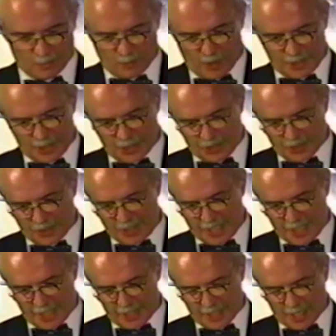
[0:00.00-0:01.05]
What is your
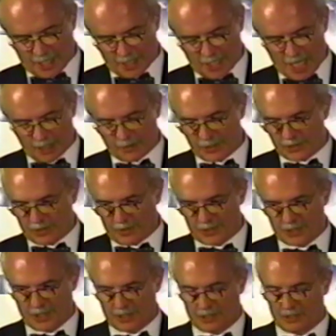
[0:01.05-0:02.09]
take on
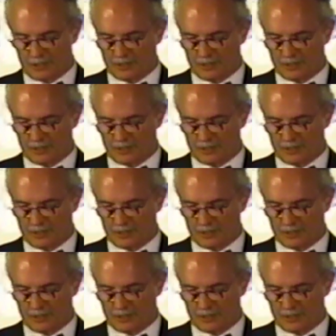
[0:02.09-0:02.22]
outsourcing?